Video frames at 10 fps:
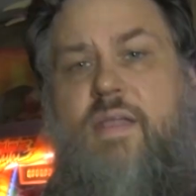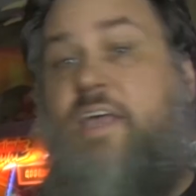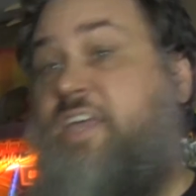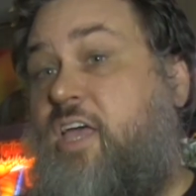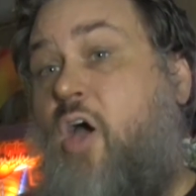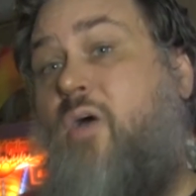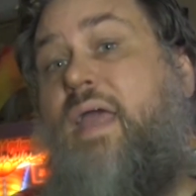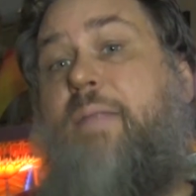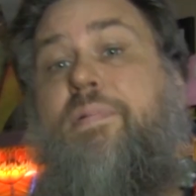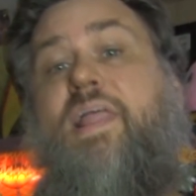Now you could go
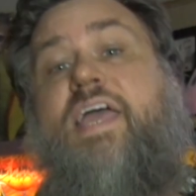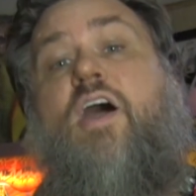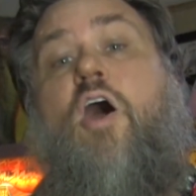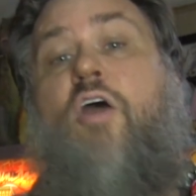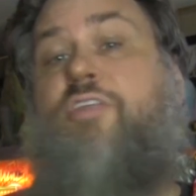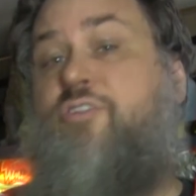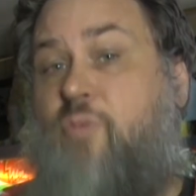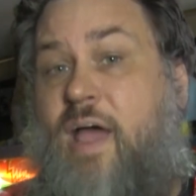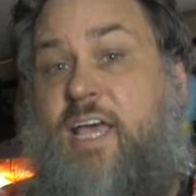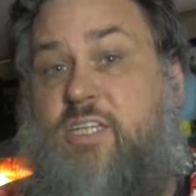and play all the
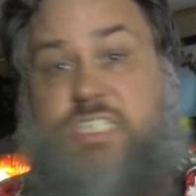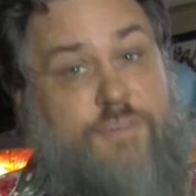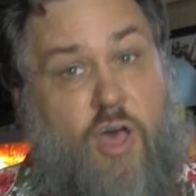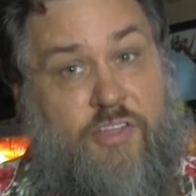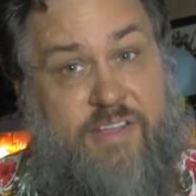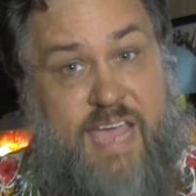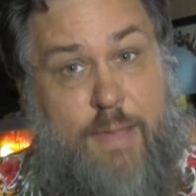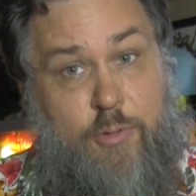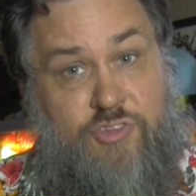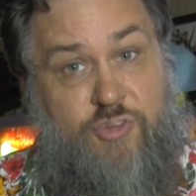trials of all the
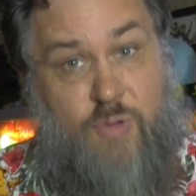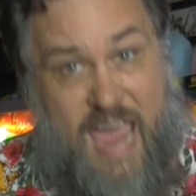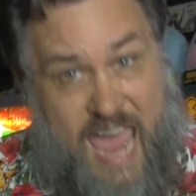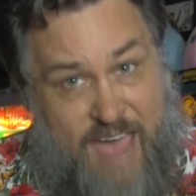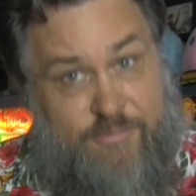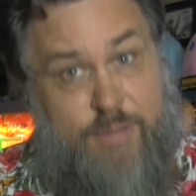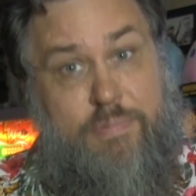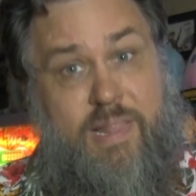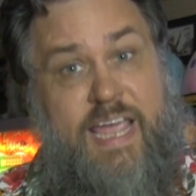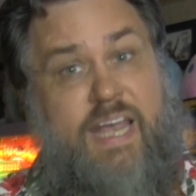tables you haven't
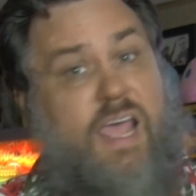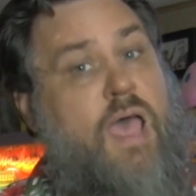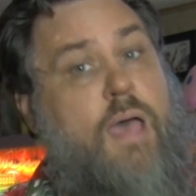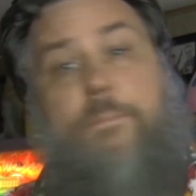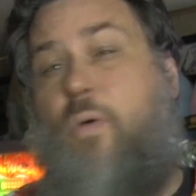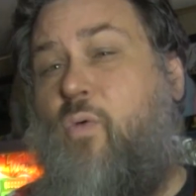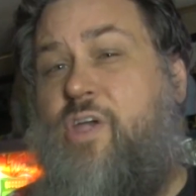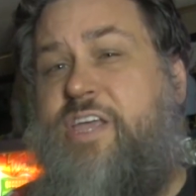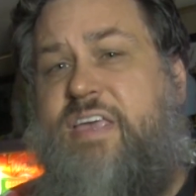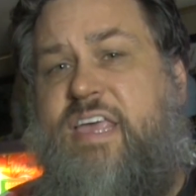played, but where
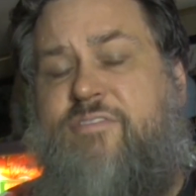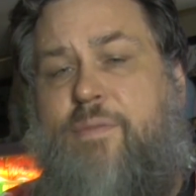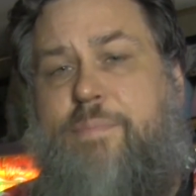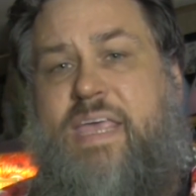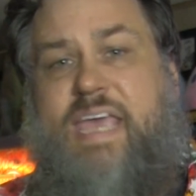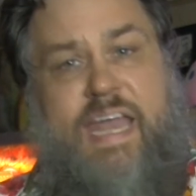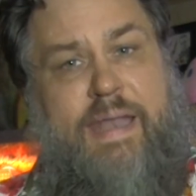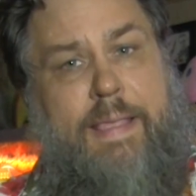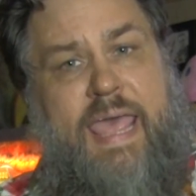do you even begin?